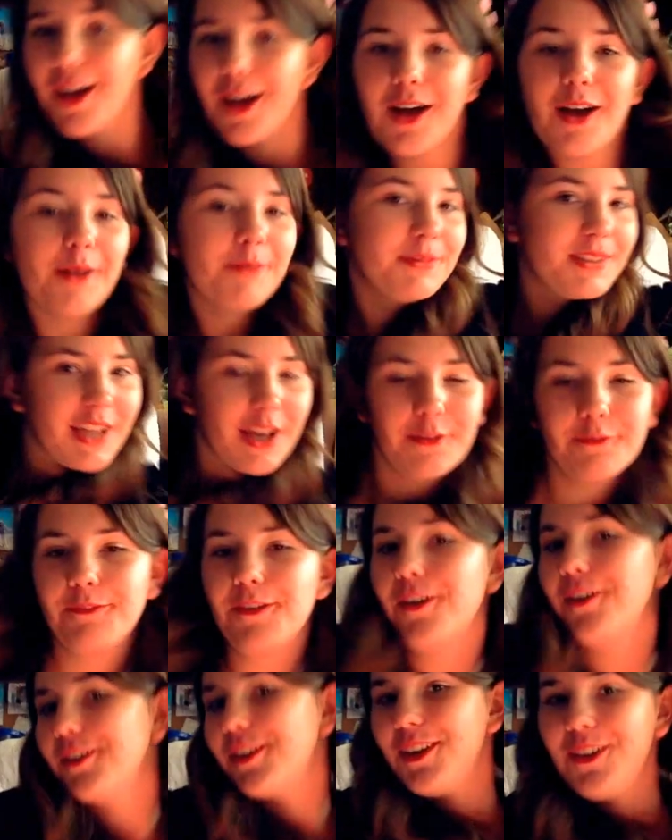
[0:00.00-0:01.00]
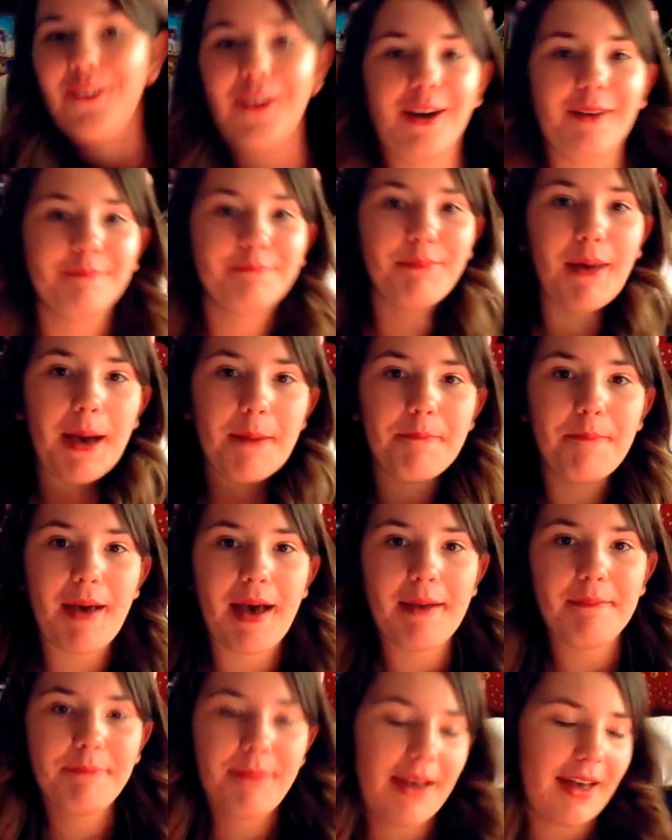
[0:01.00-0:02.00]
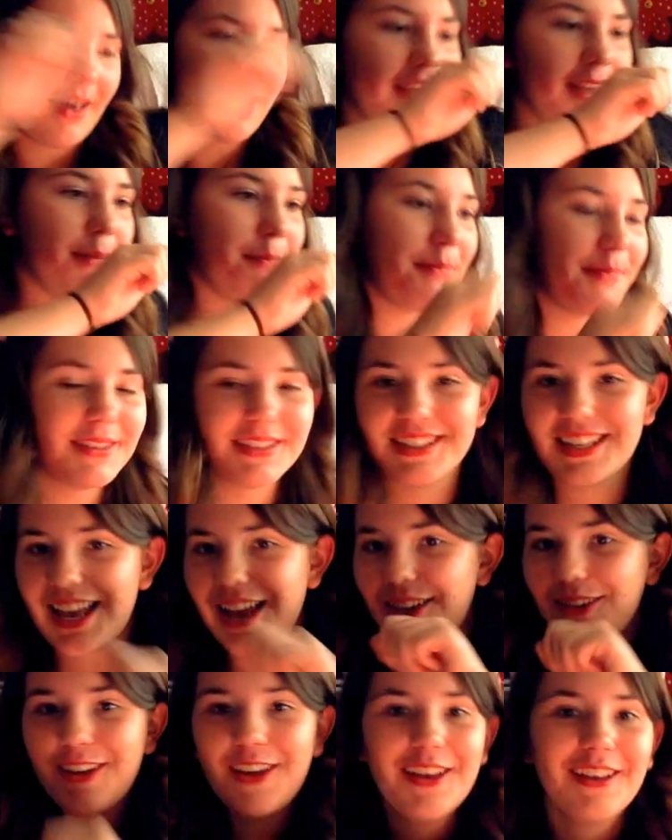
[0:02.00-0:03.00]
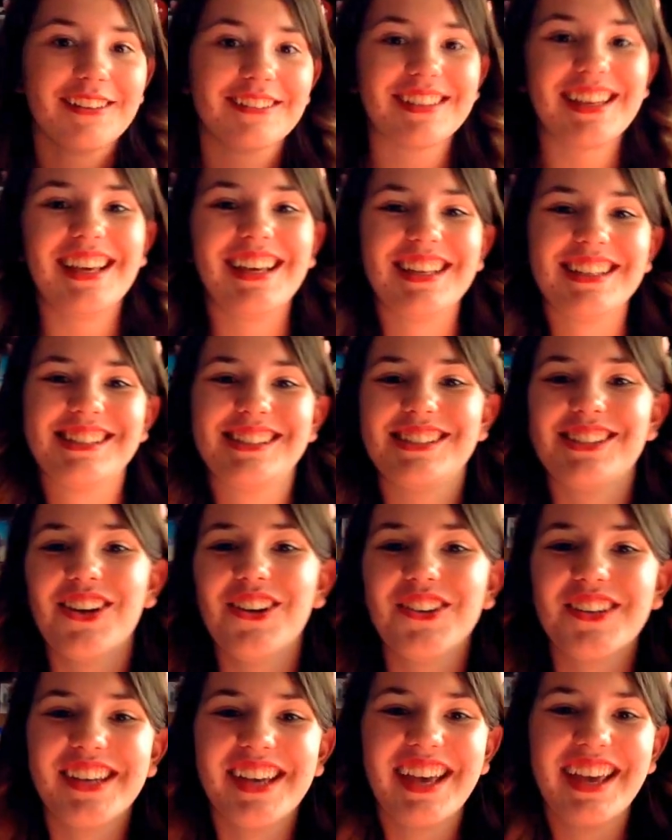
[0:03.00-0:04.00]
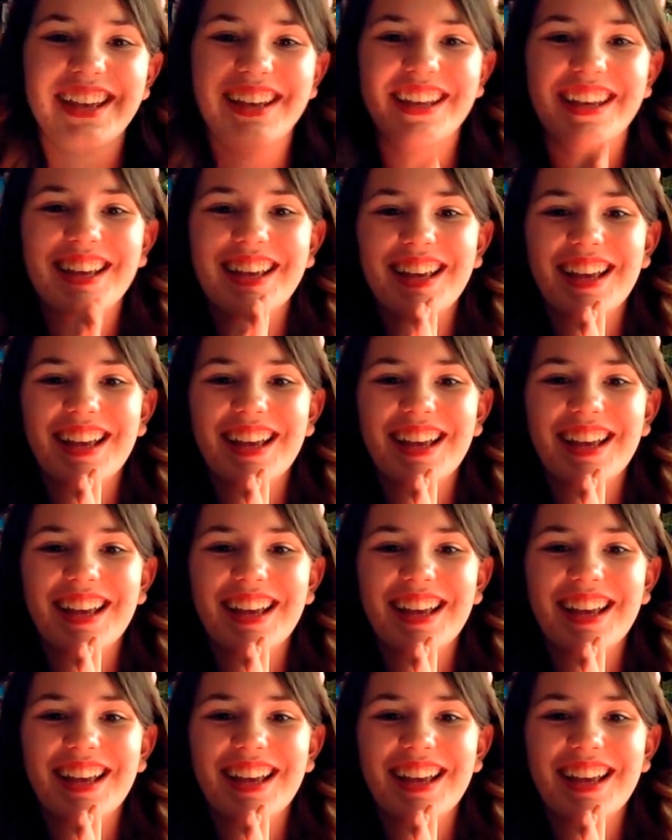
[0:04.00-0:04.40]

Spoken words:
Uptown Funk you up. Bam, bam, bam, Uptown. It's so good.